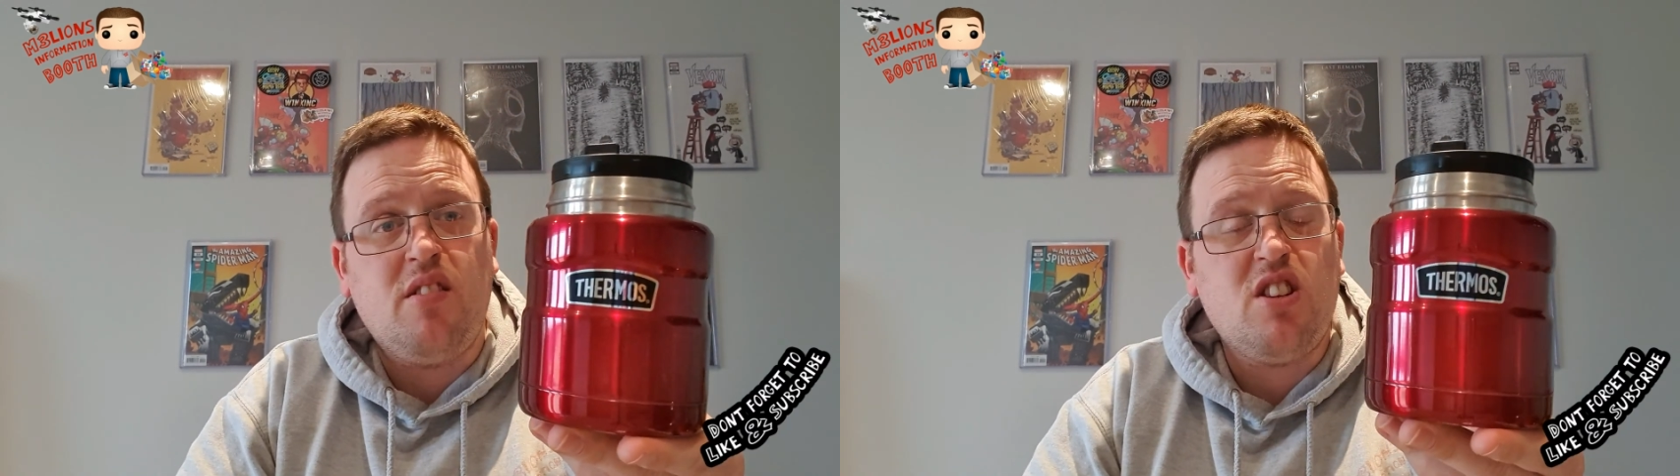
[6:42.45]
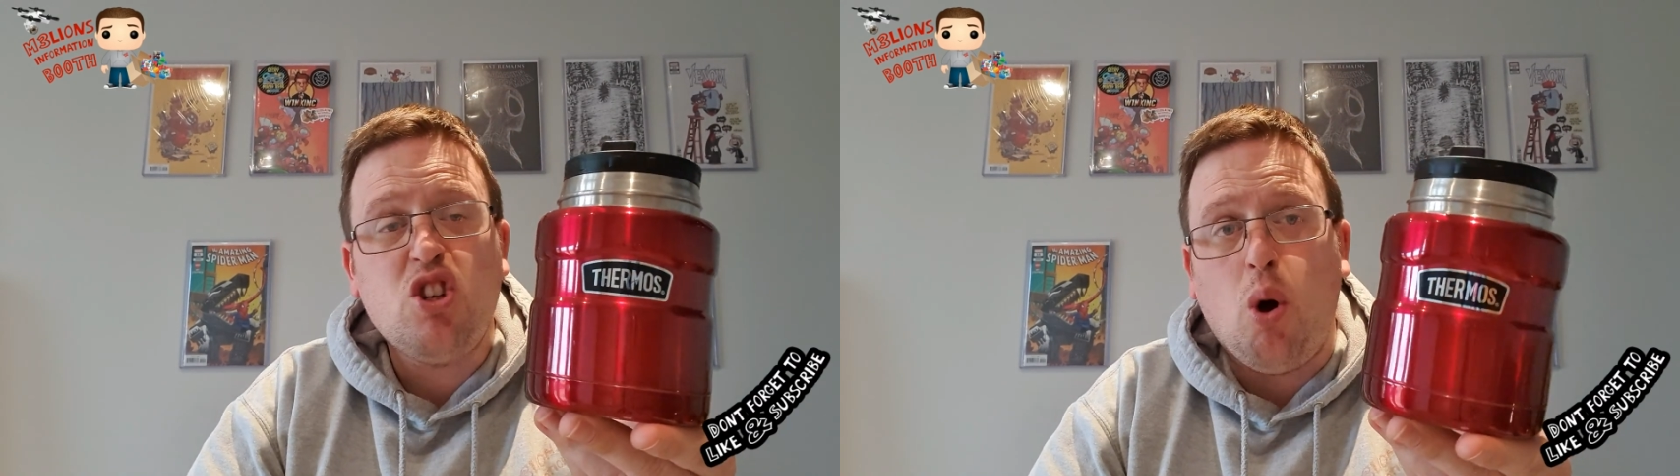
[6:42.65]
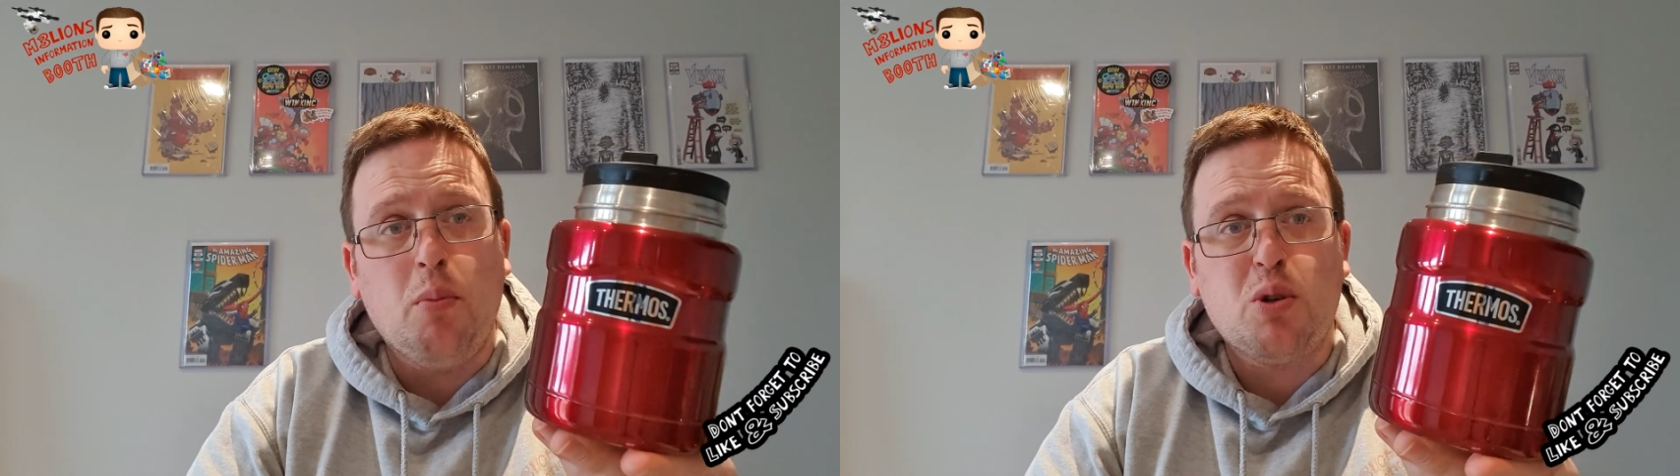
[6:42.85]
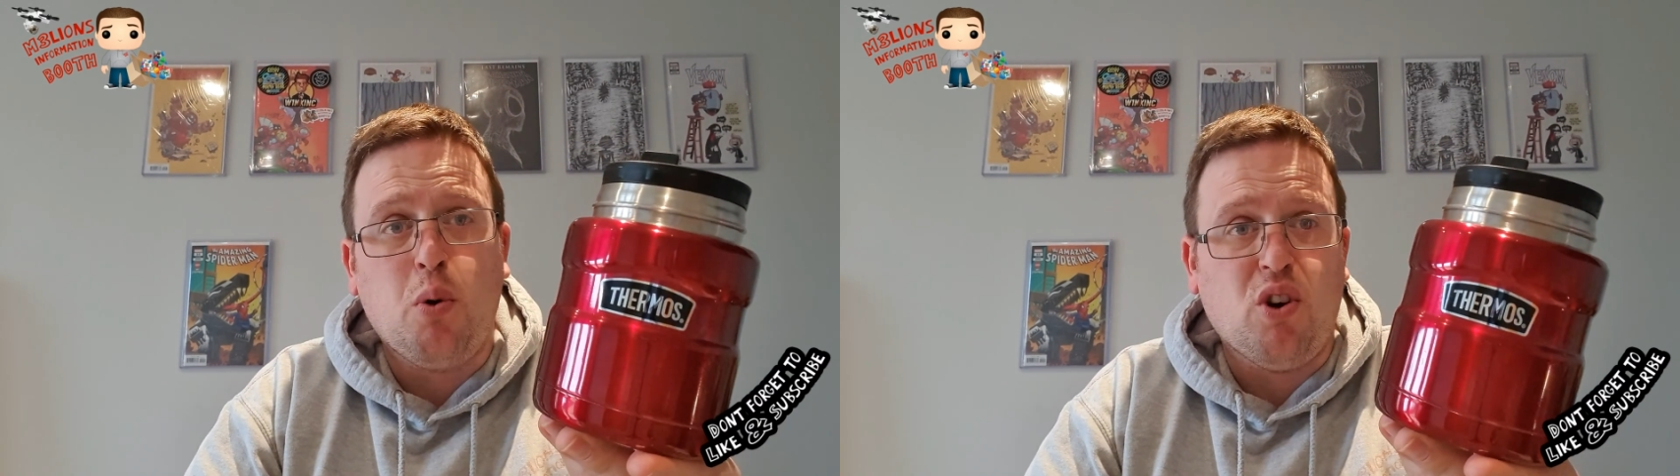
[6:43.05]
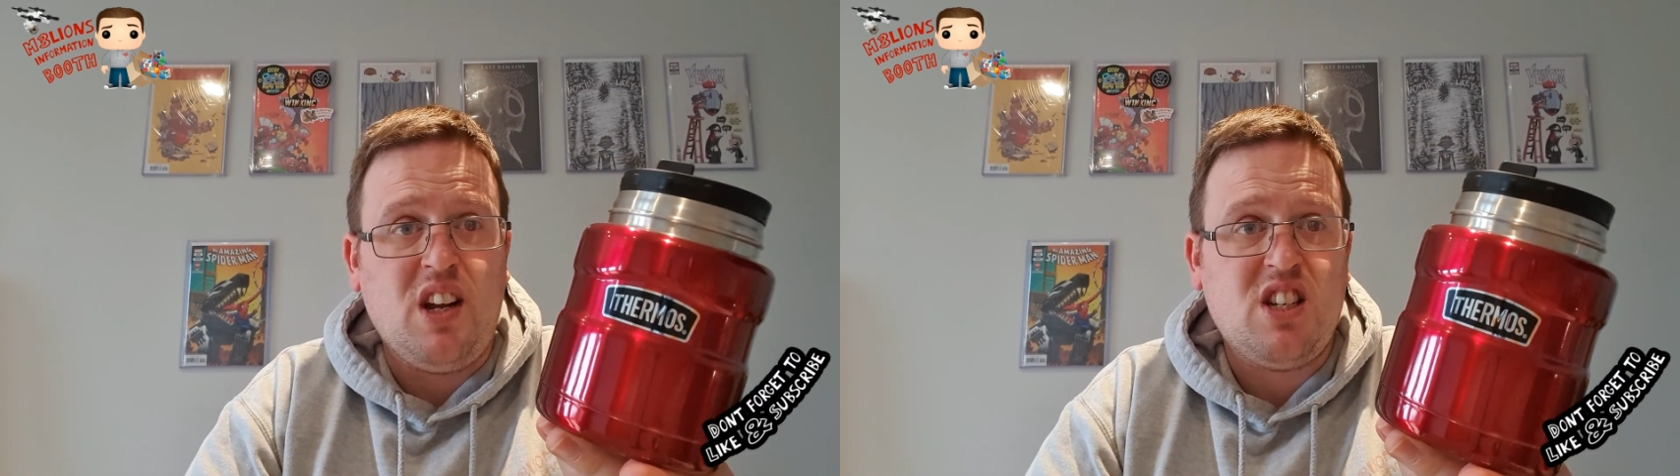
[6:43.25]
There's not much
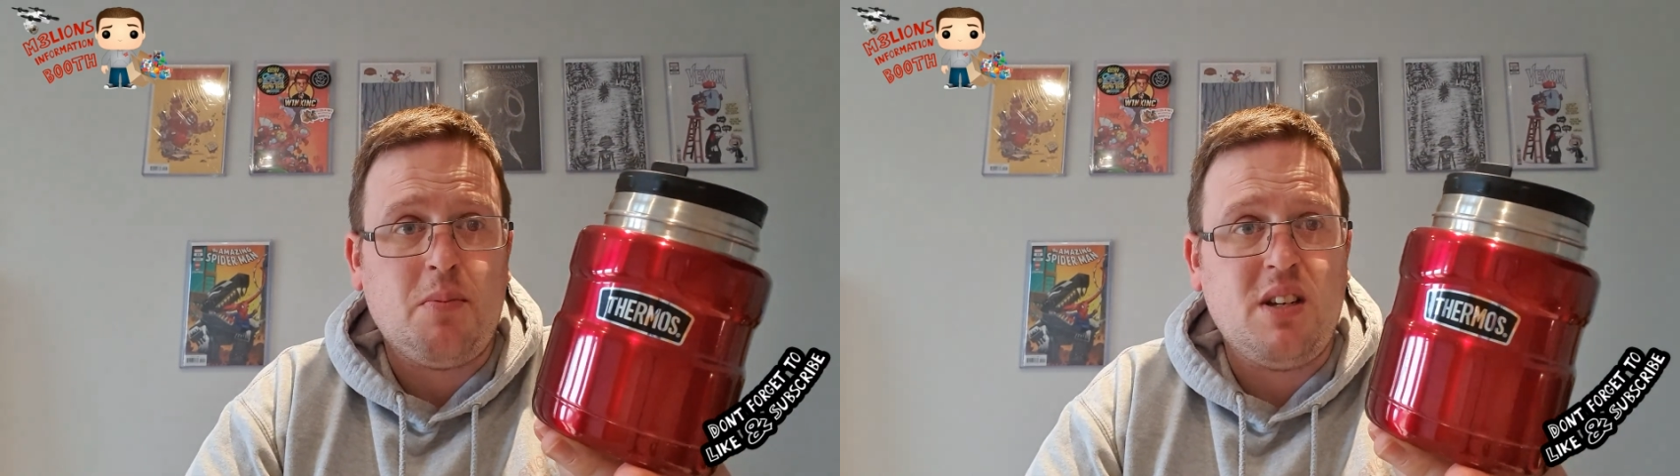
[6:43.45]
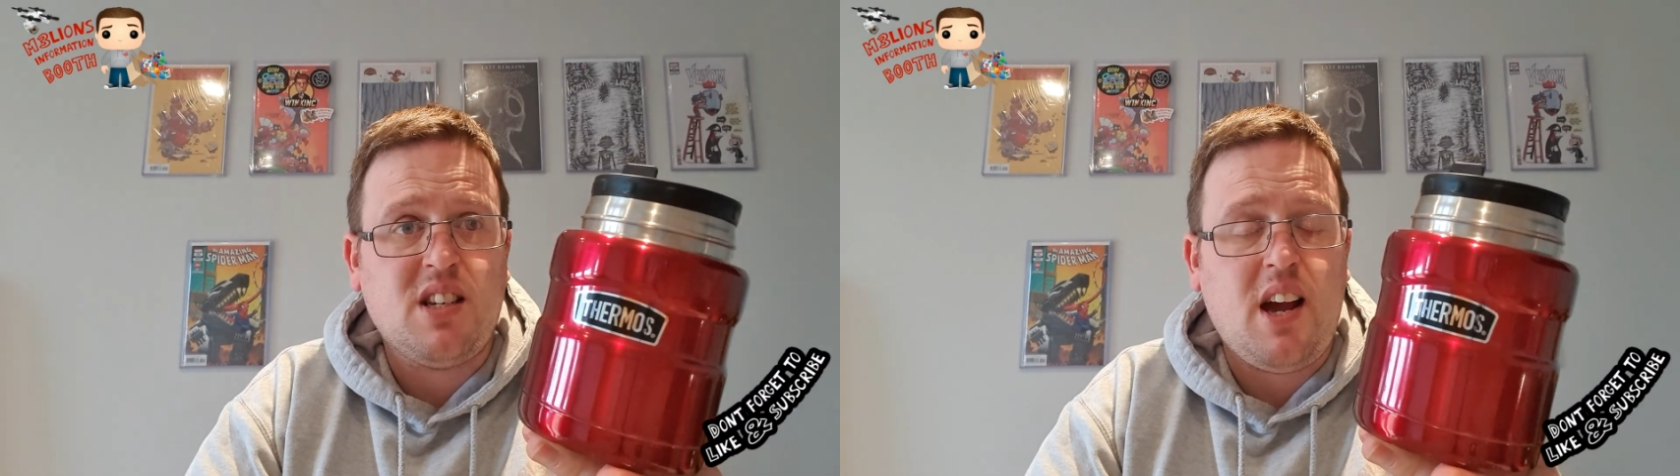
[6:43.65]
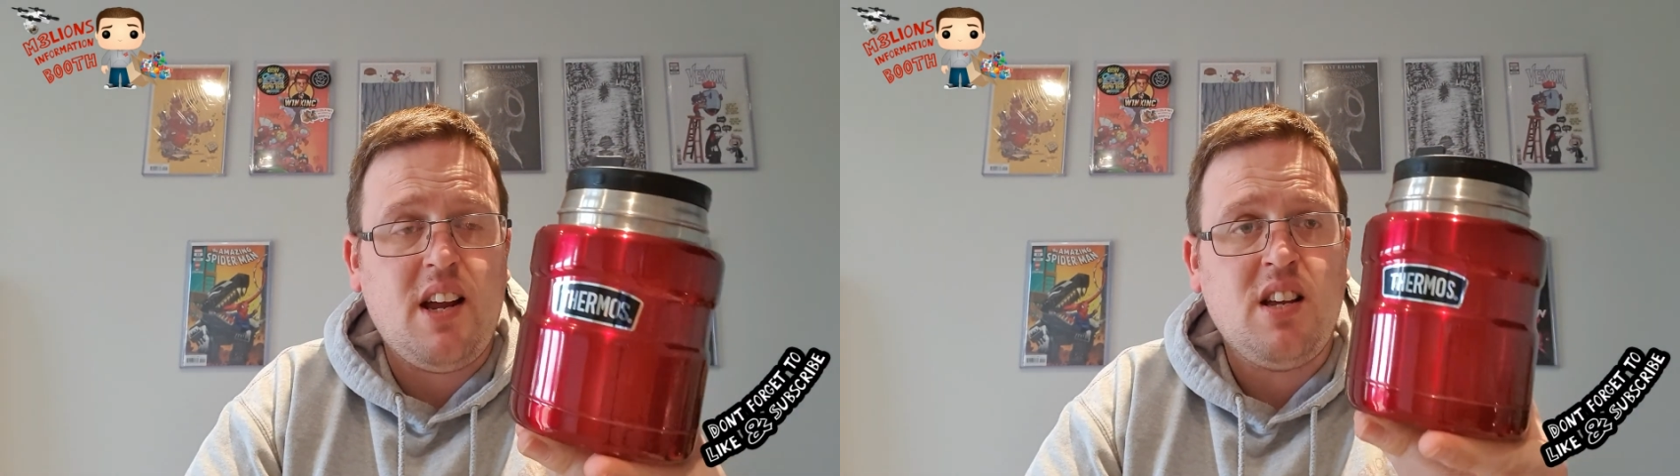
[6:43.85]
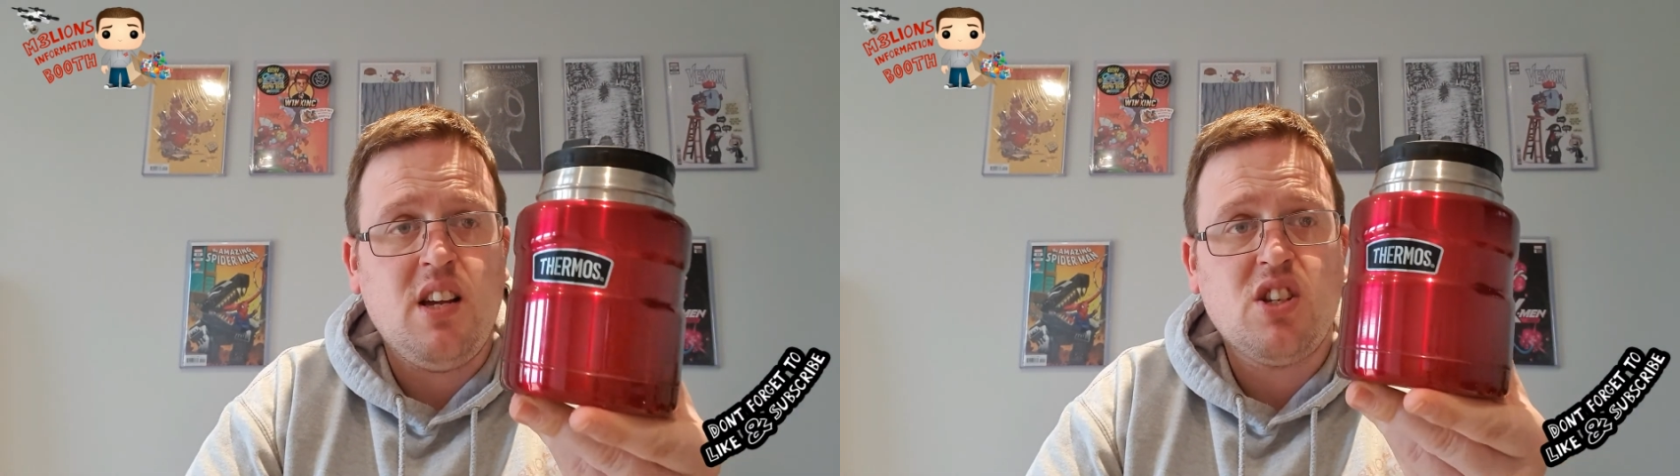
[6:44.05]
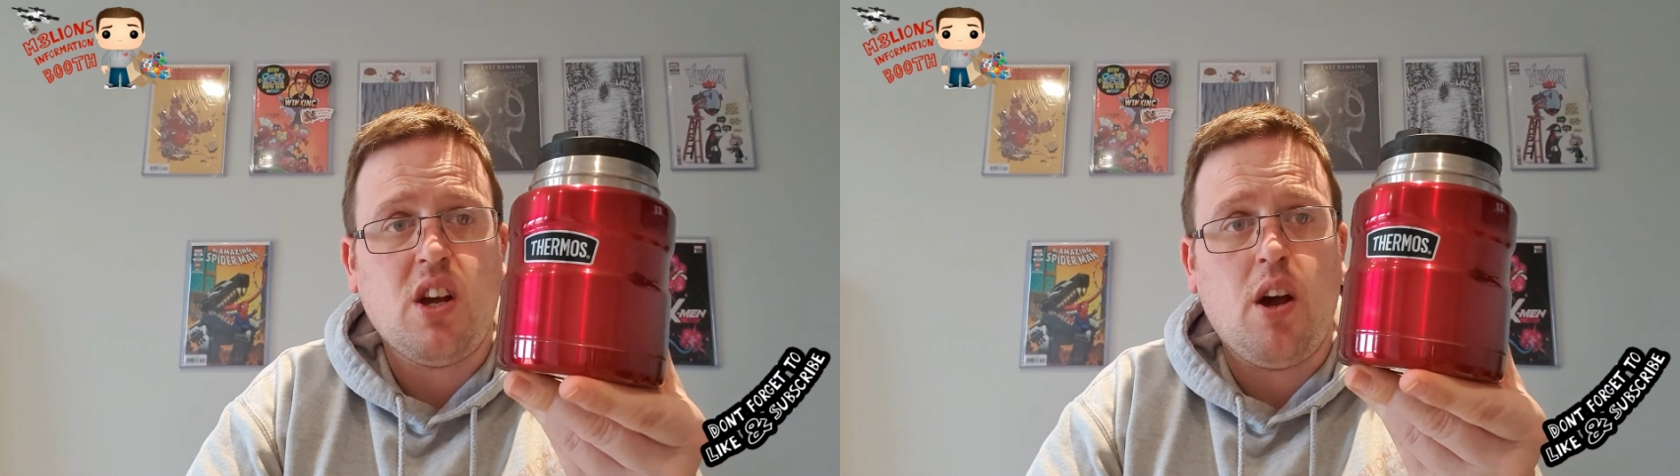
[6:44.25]
more needs to be said.
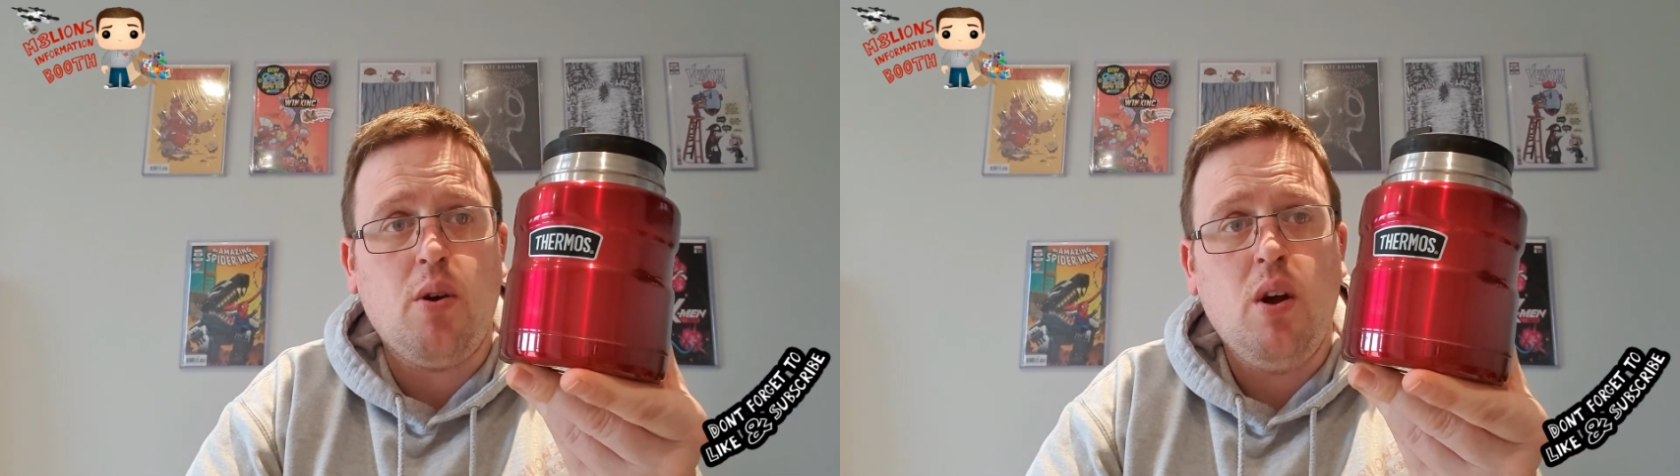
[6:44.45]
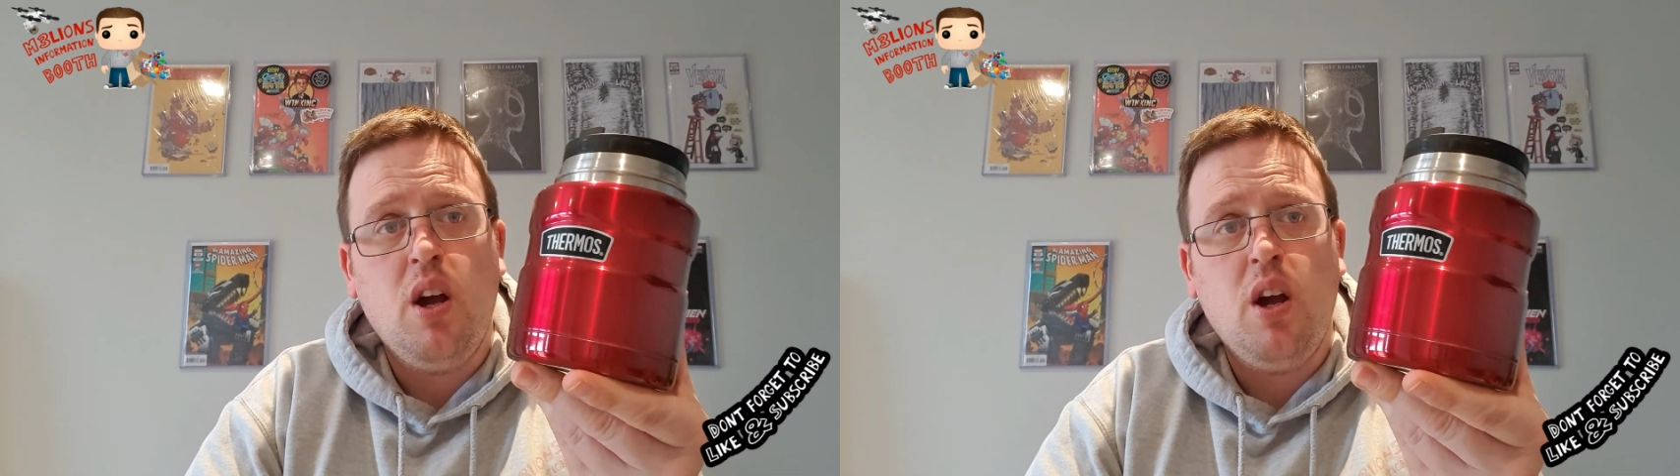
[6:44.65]
So